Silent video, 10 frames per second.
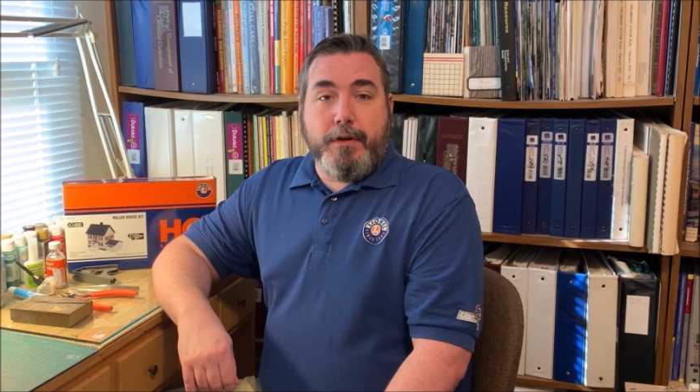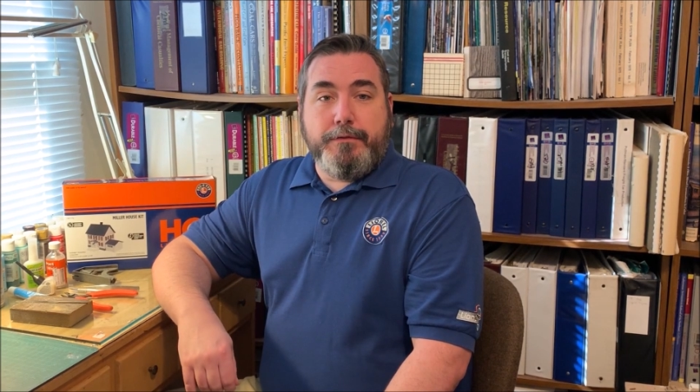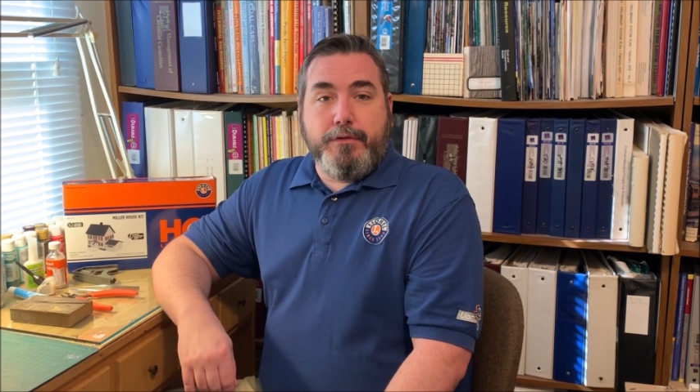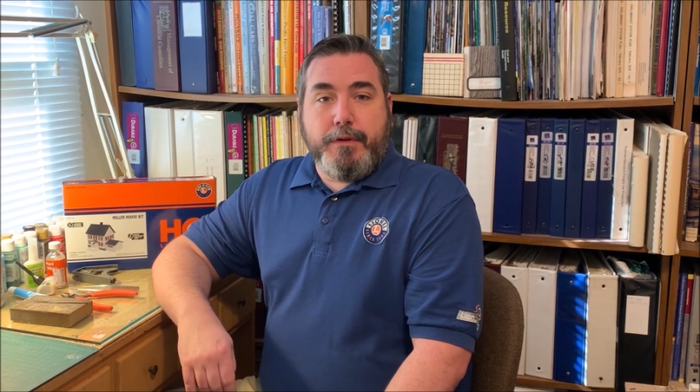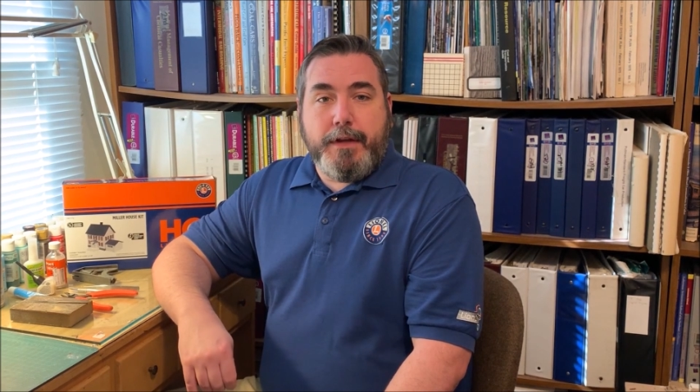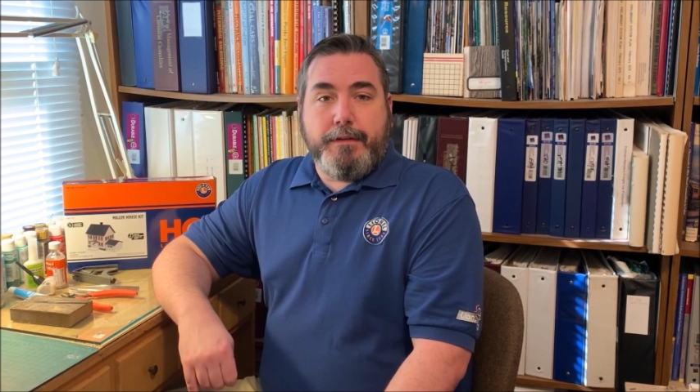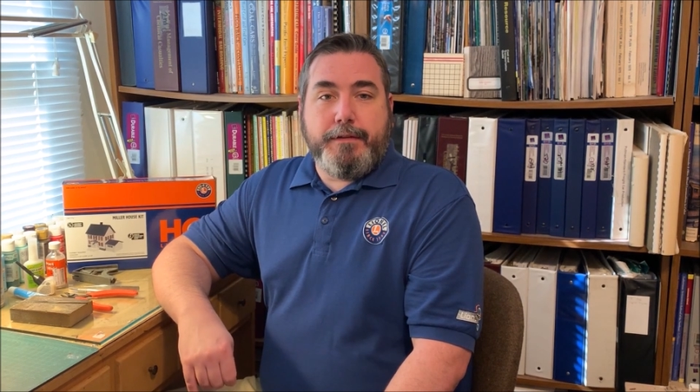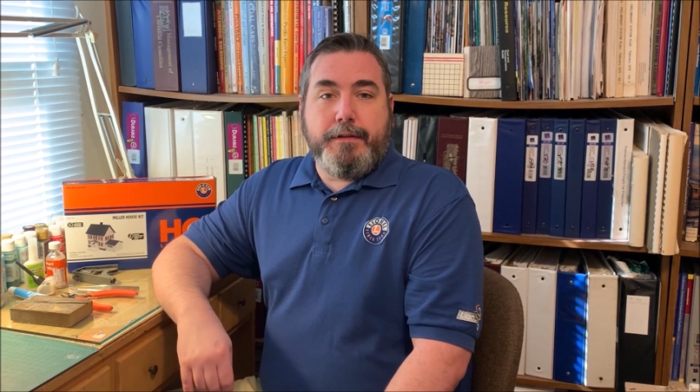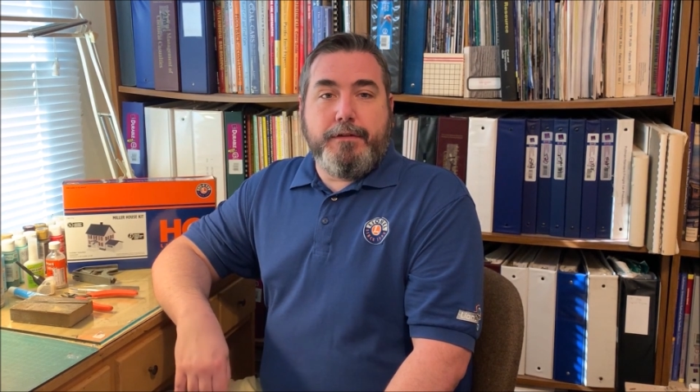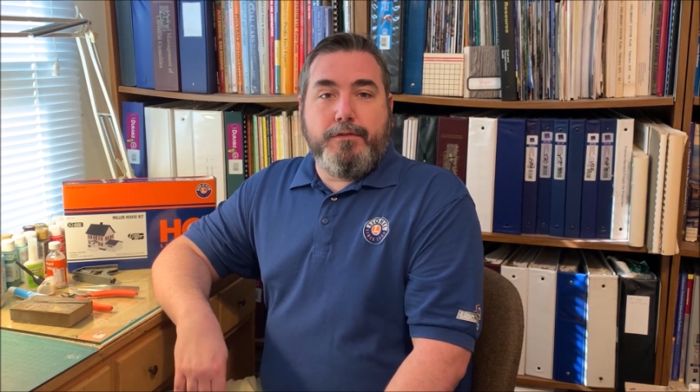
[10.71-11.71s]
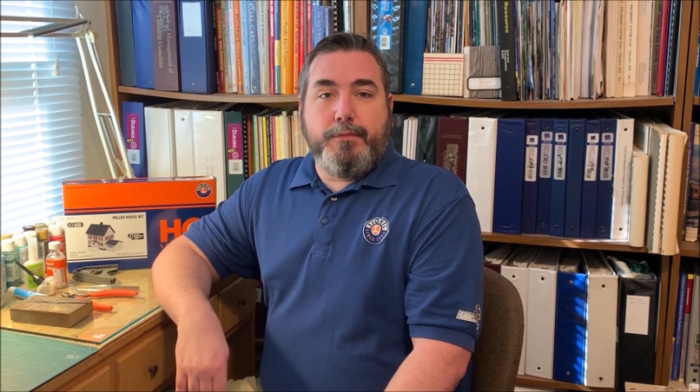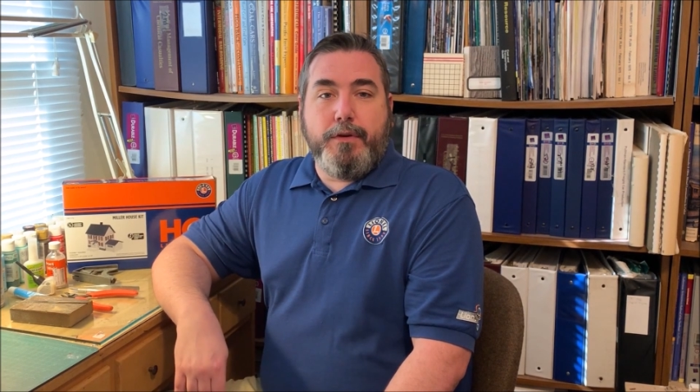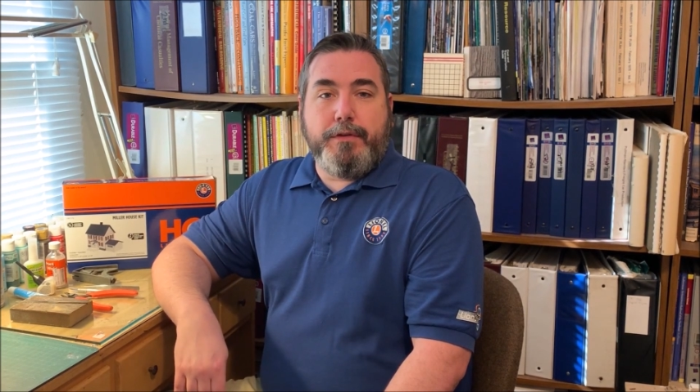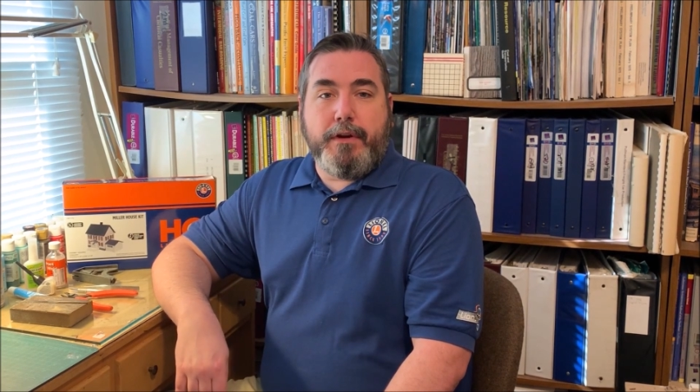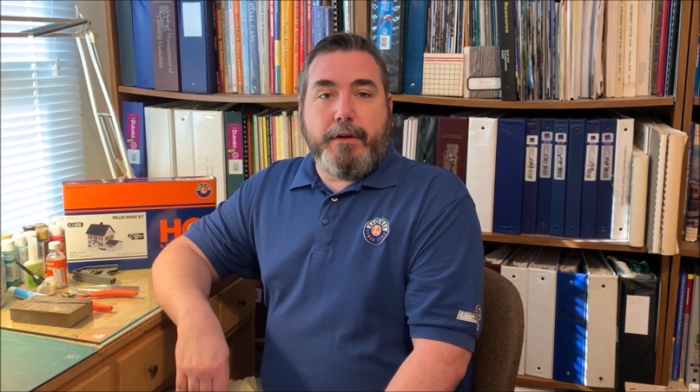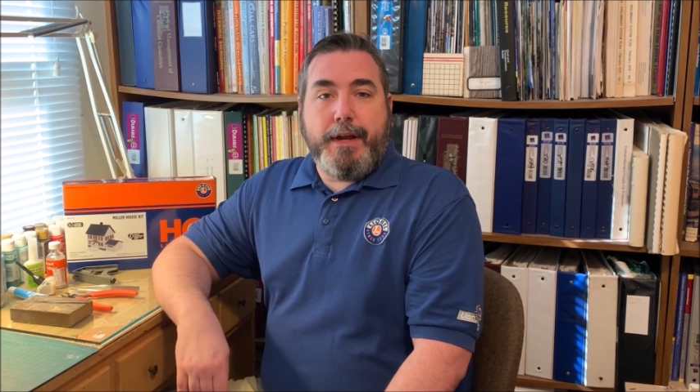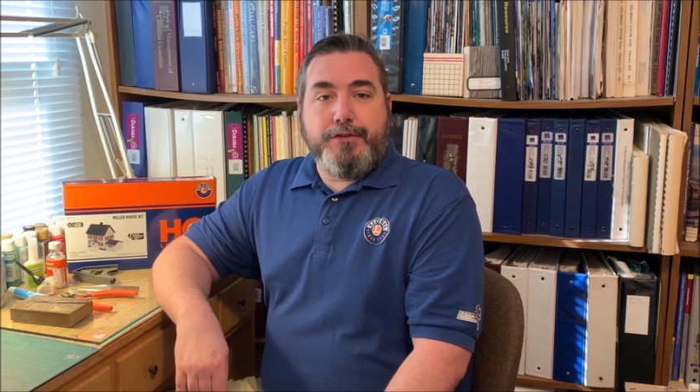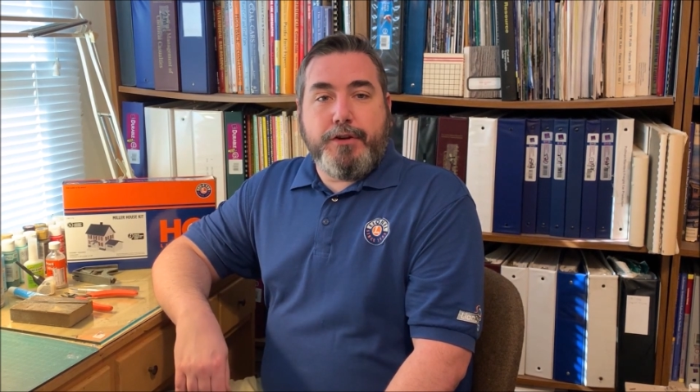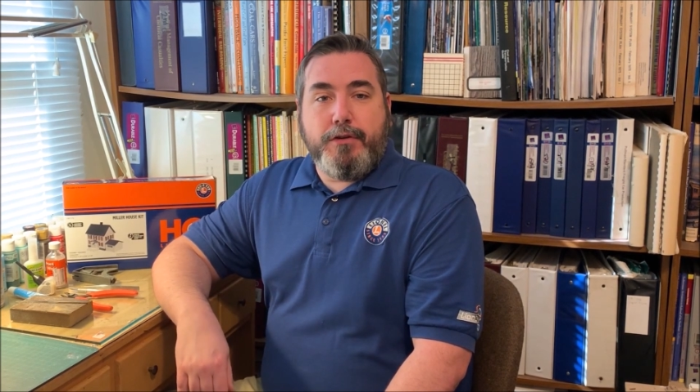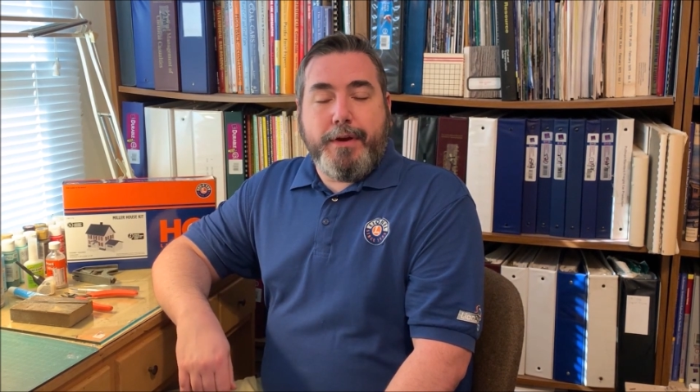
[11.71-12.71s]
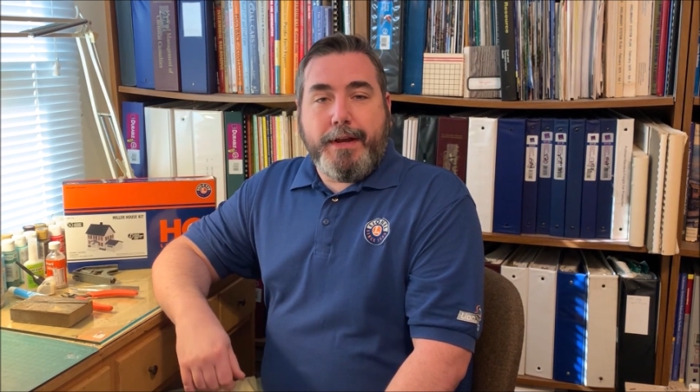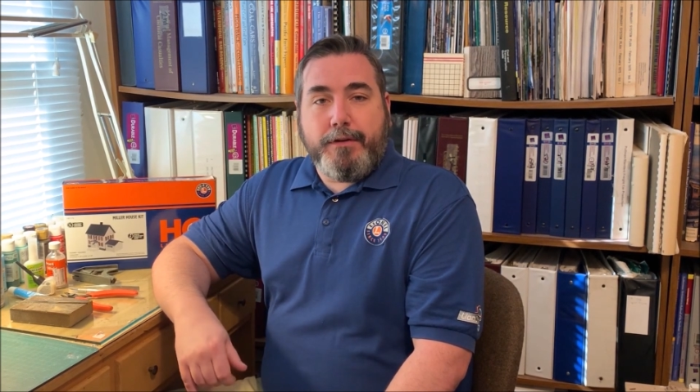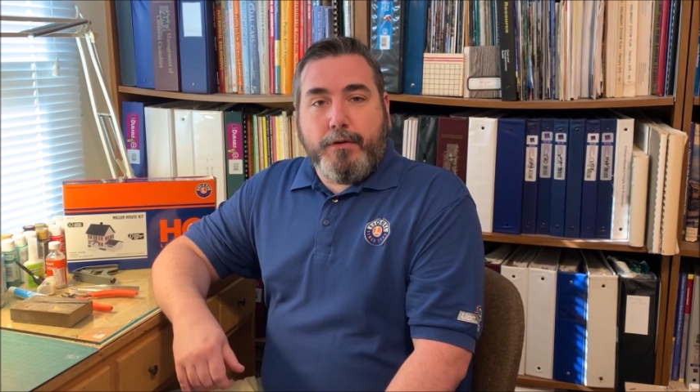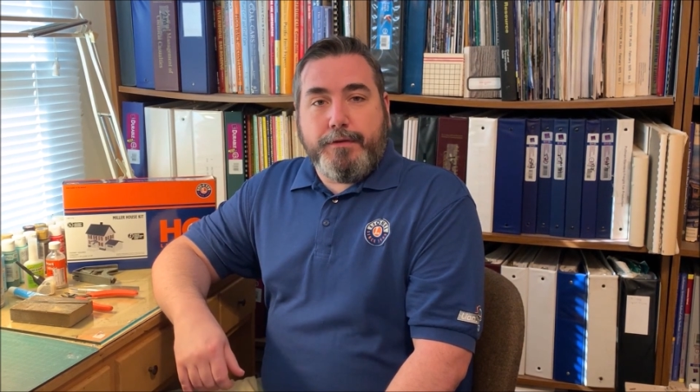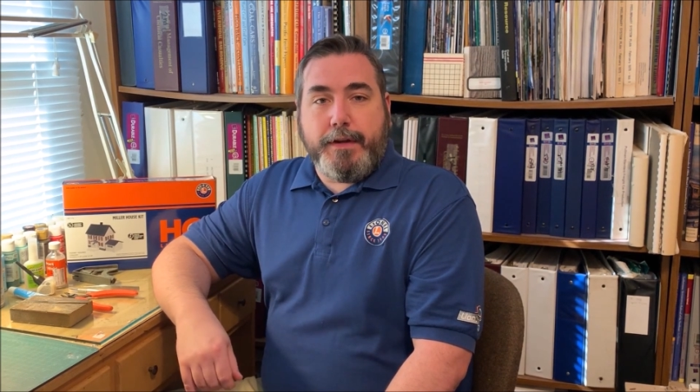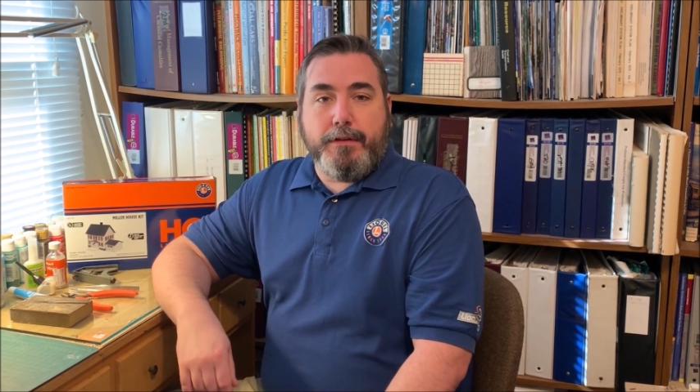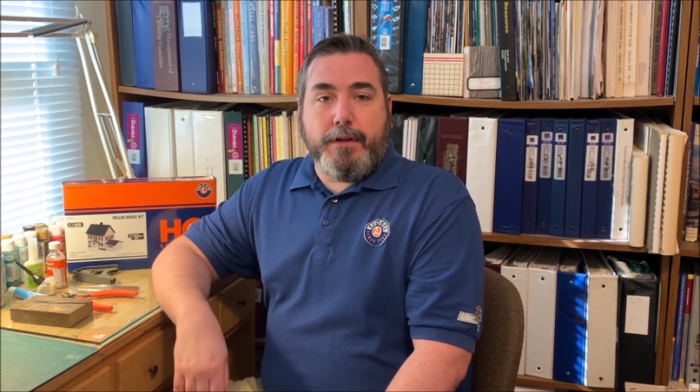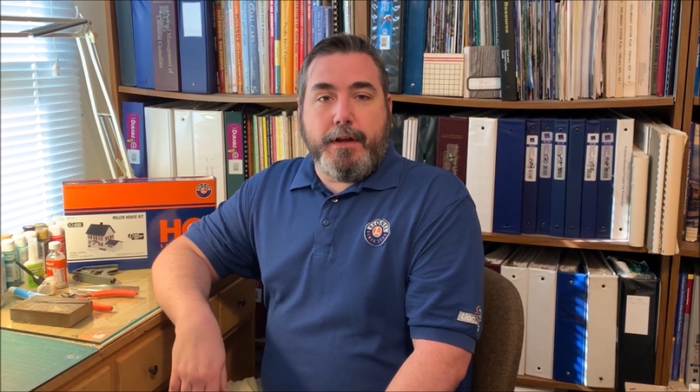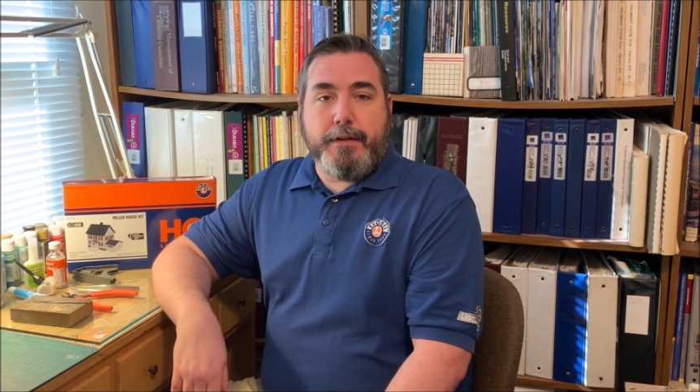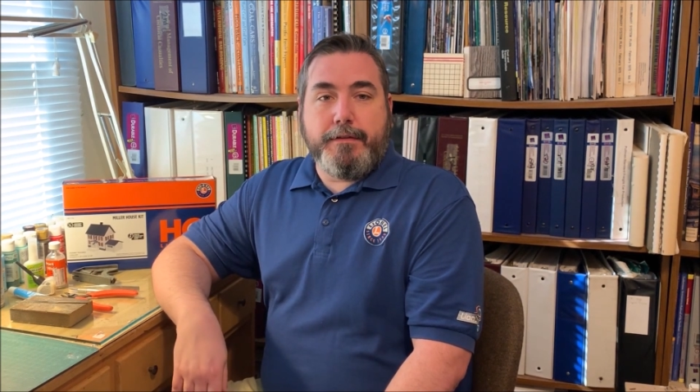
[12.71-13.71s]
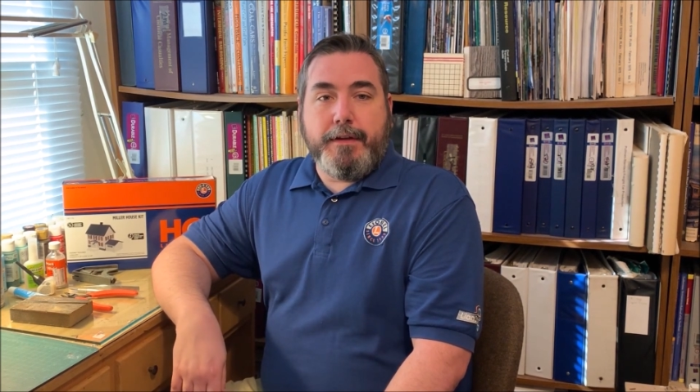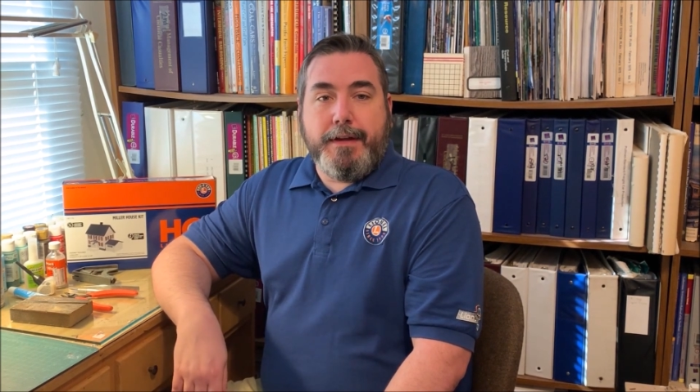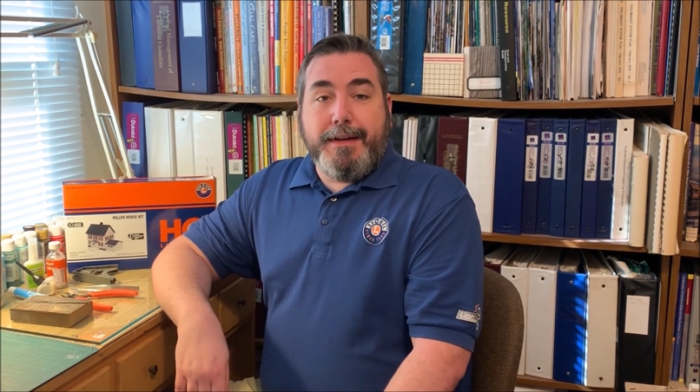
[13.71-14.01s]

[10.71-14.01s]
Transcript: of new kits into both our HO and O scale lines.